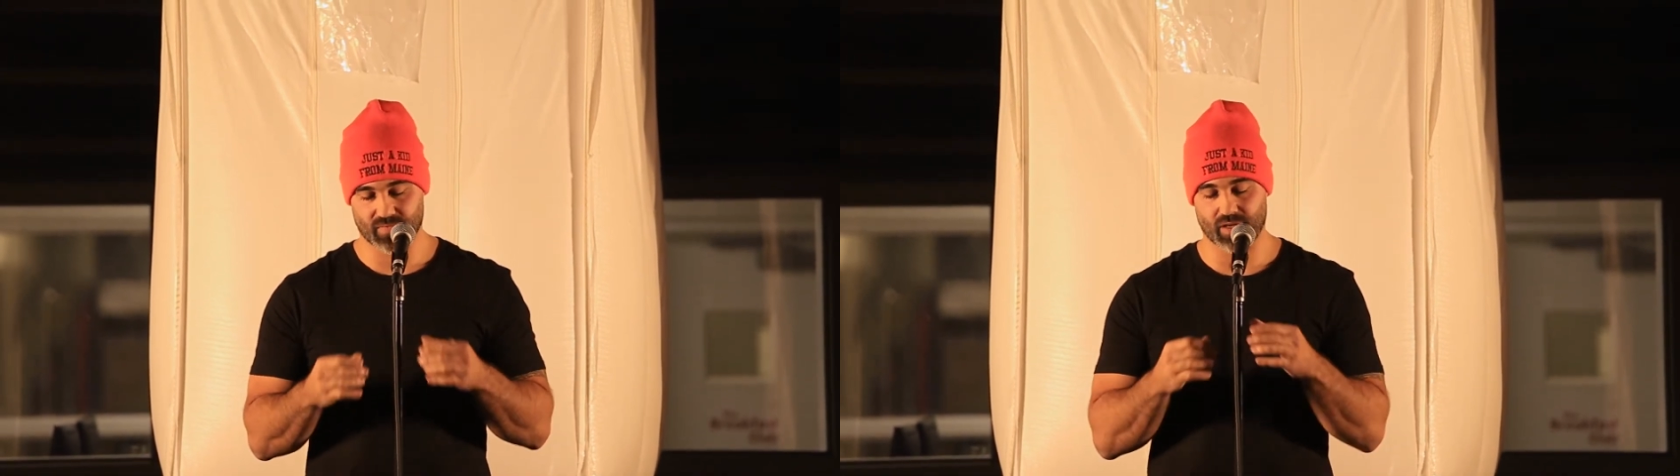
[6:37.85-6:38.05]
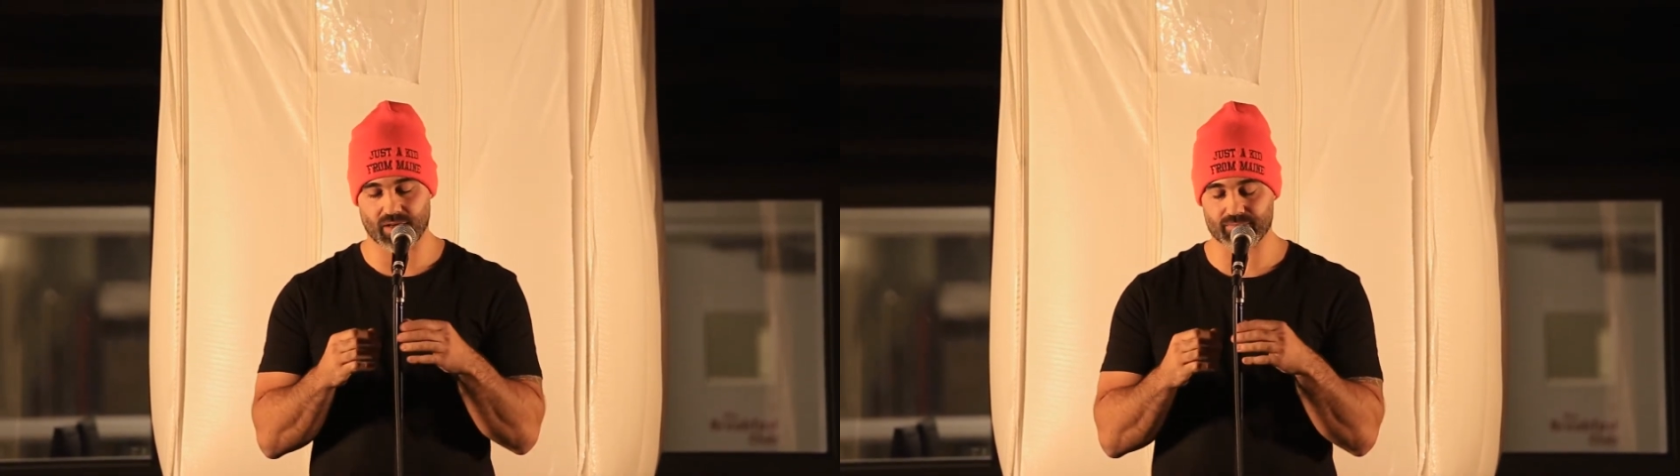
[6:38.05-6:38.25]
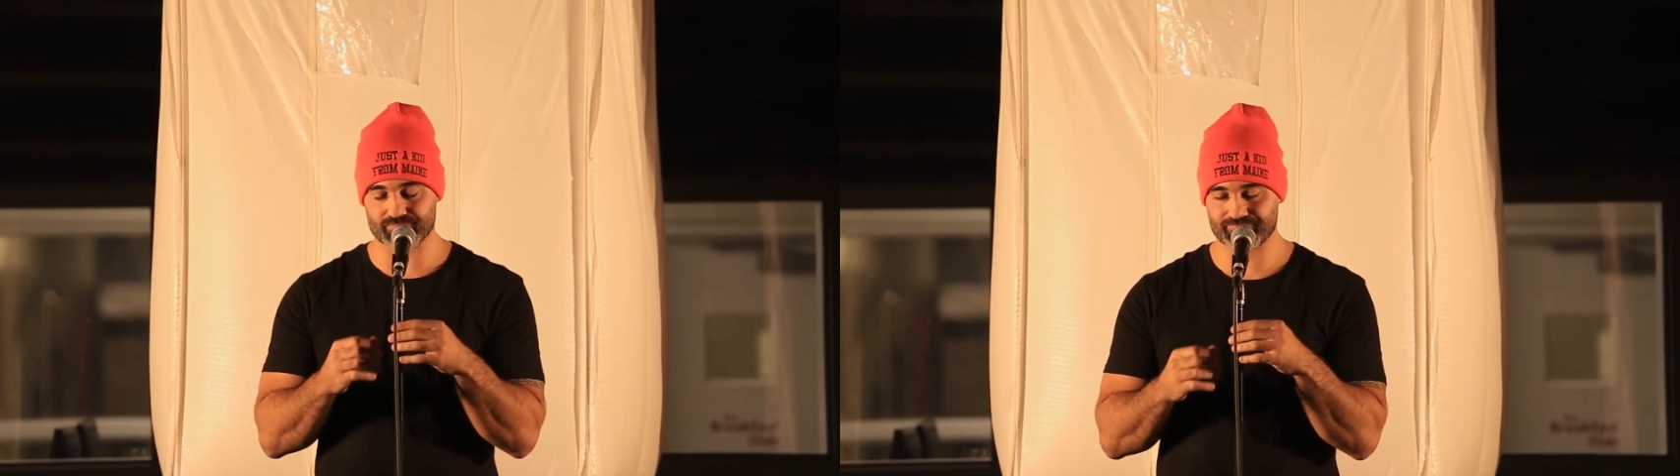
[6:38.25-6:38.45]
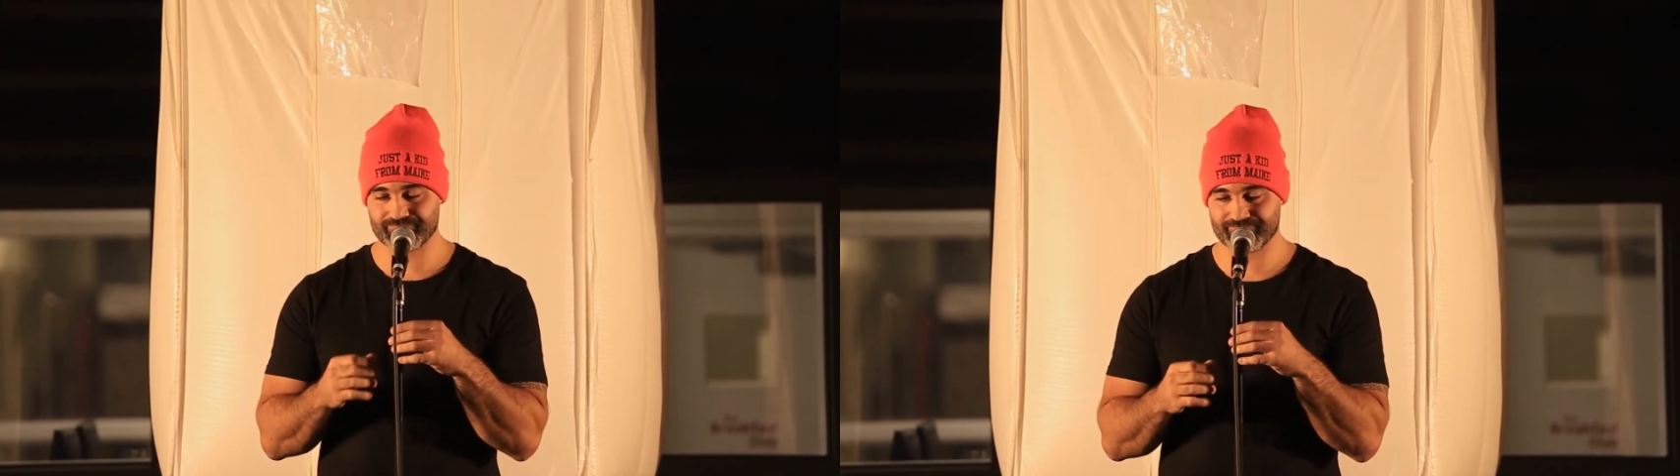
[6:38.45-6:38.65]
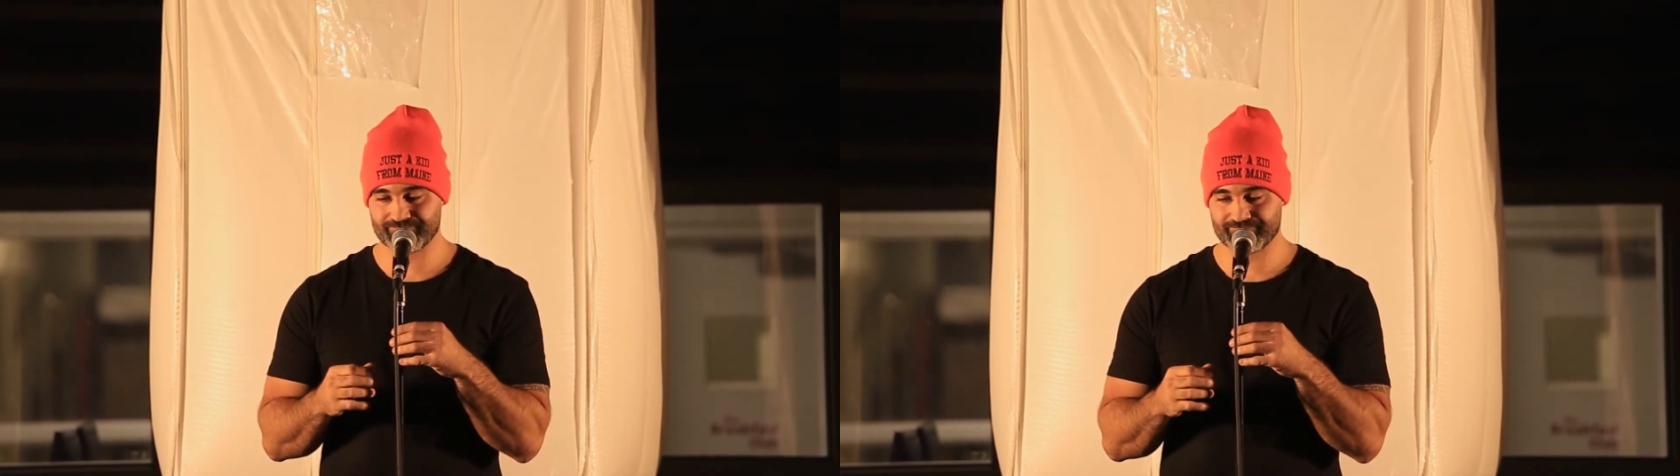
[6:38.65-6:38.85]
Um,
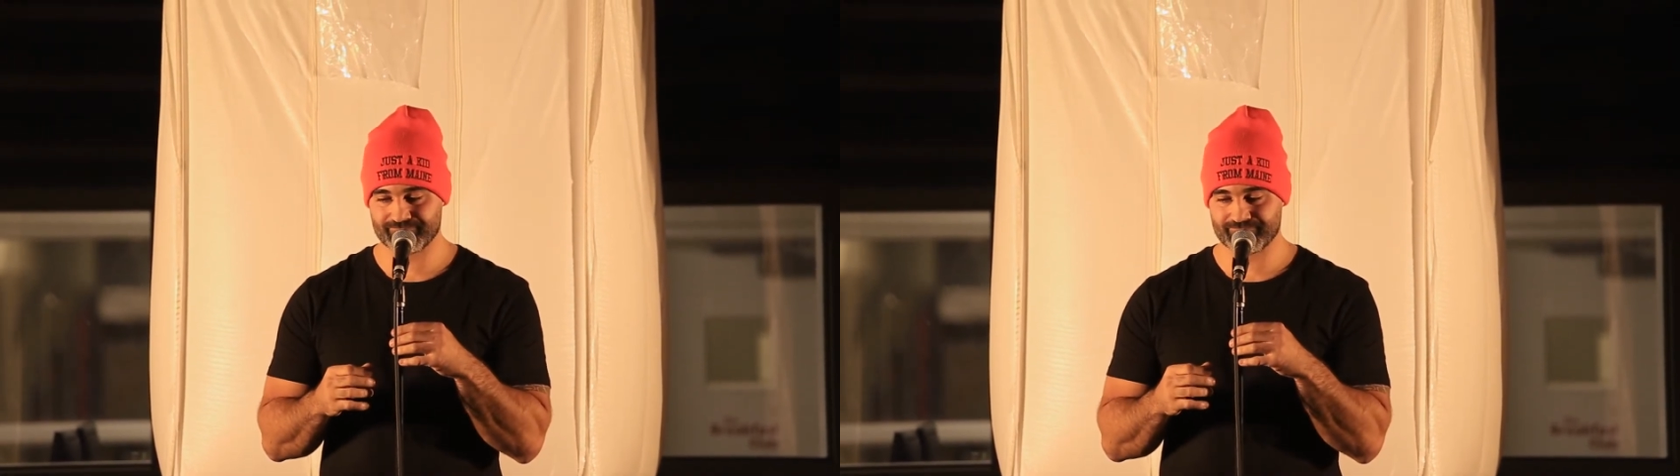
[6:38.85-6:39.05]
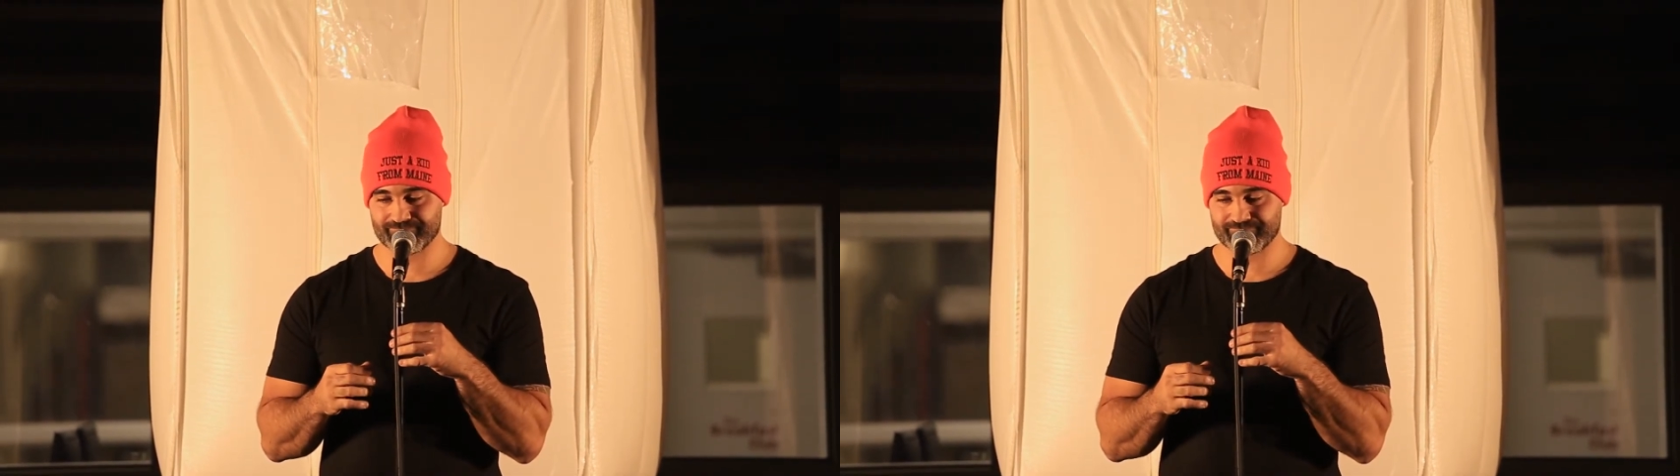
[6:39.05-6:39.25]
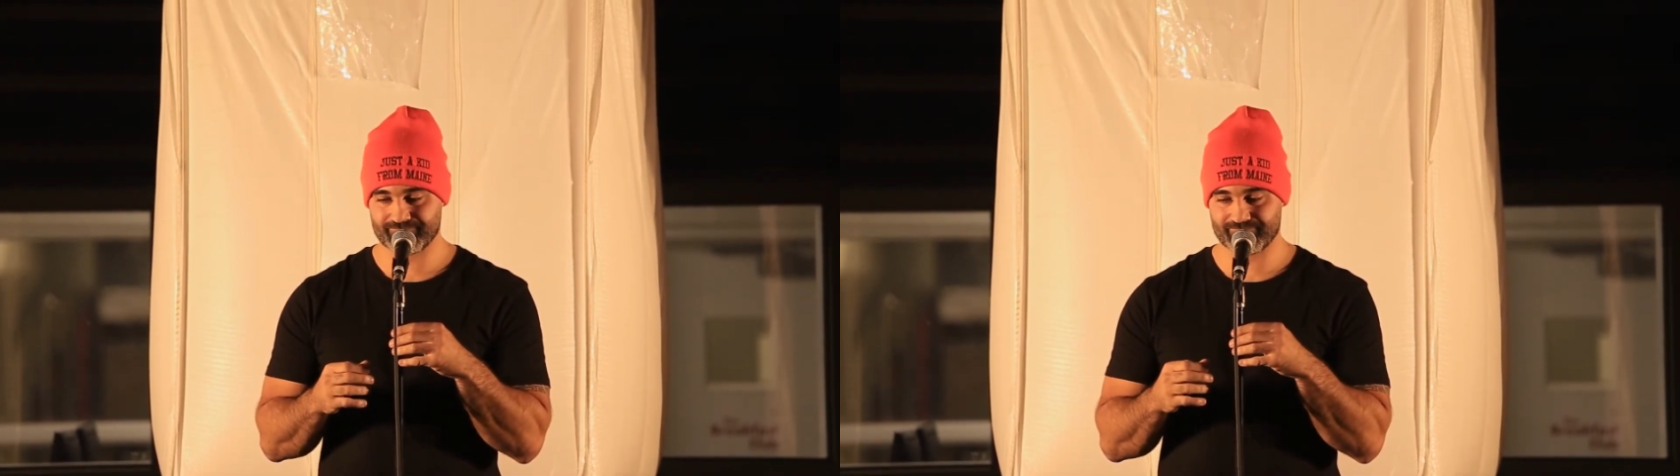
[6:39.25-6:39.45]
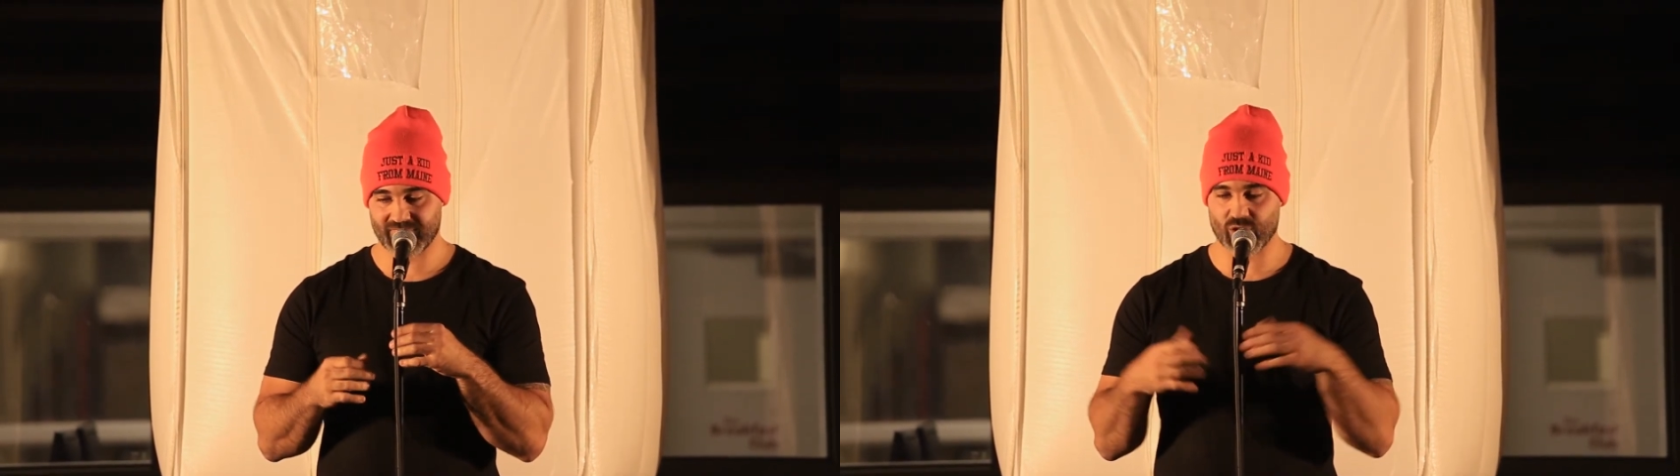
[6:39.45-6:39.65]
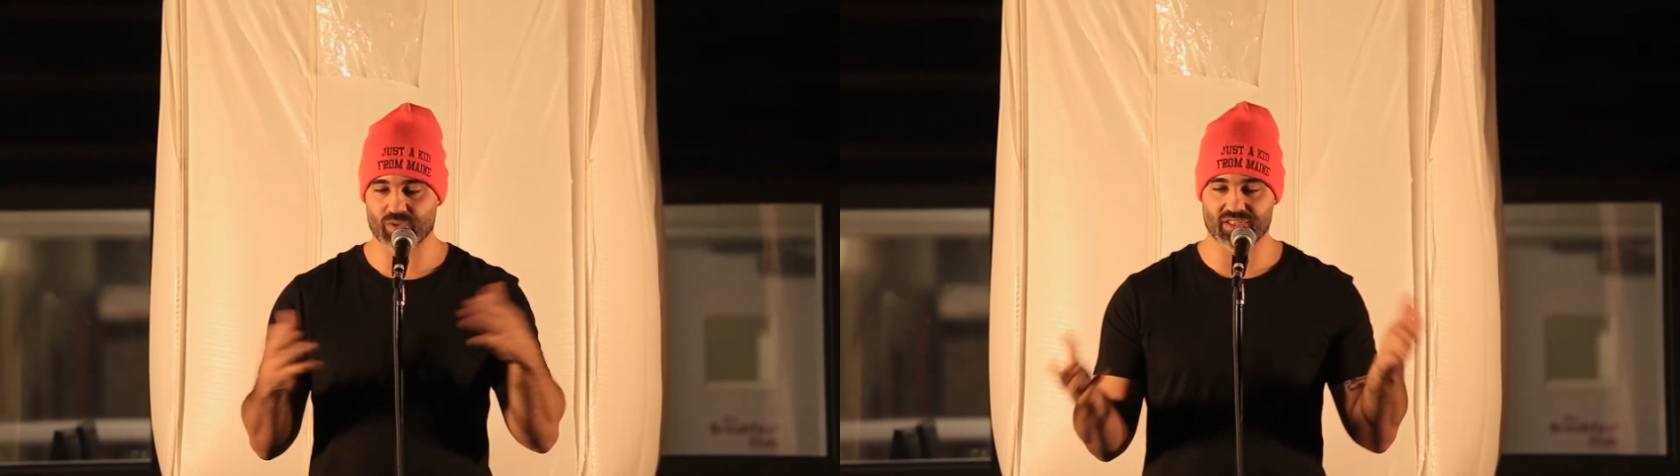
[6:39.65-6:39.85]

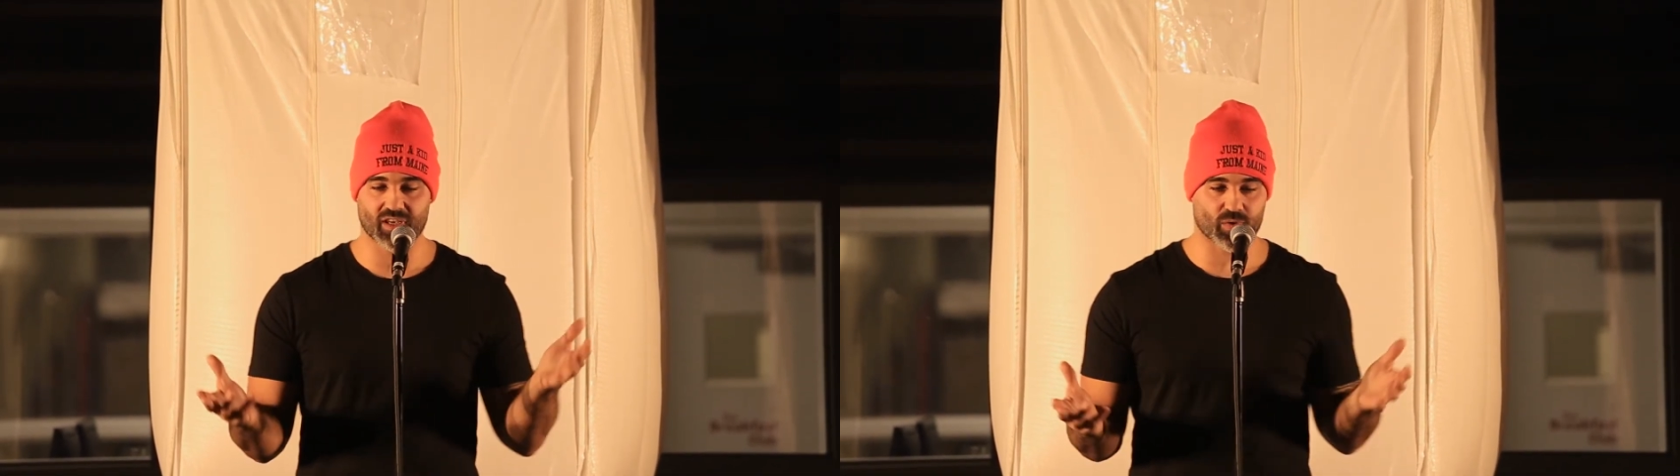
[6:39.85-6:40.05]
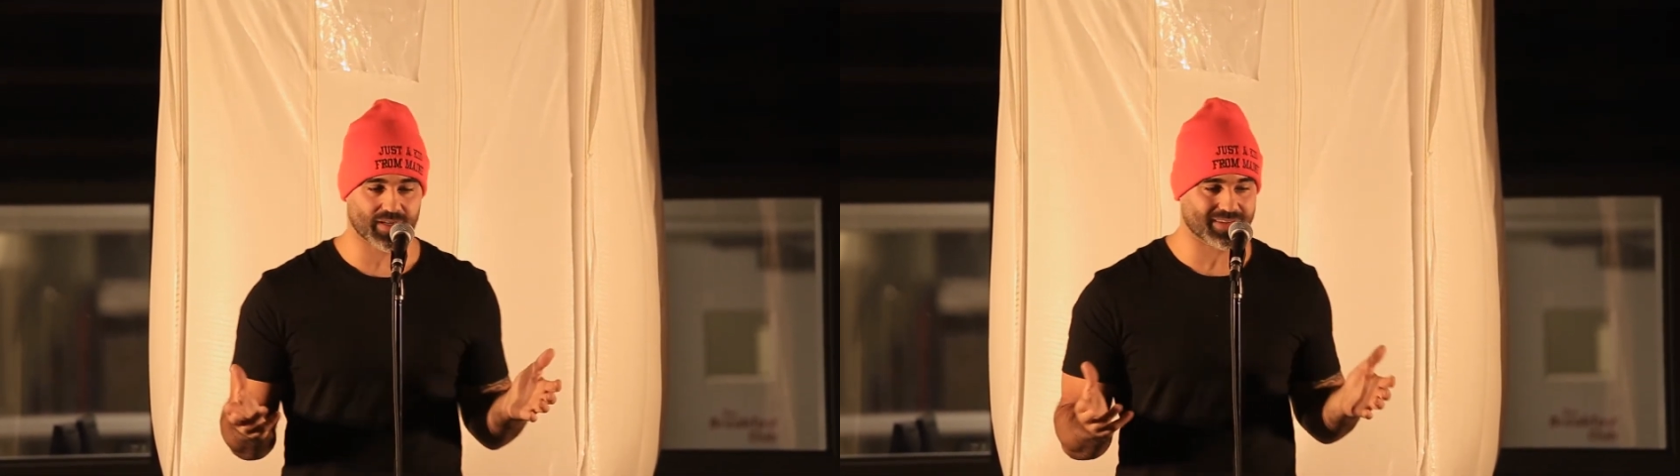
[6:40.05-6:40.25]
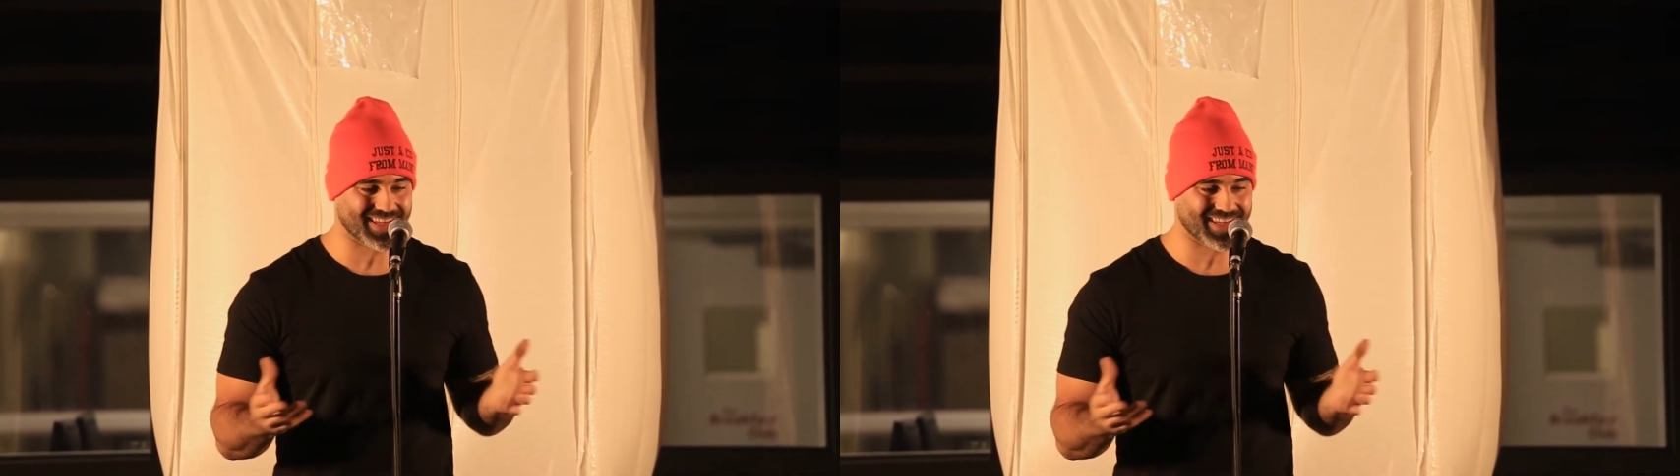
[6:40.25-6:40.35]
he was nearing